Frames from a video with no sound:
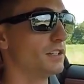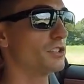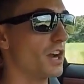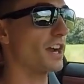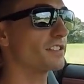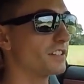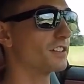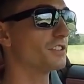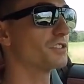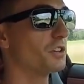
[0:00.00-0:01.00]
Traction
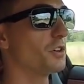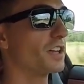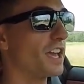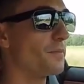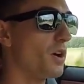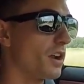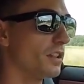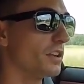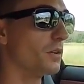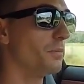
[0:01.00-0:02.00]
control came on a
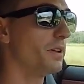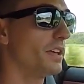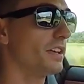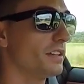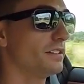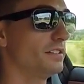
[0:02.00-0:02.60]
little bit.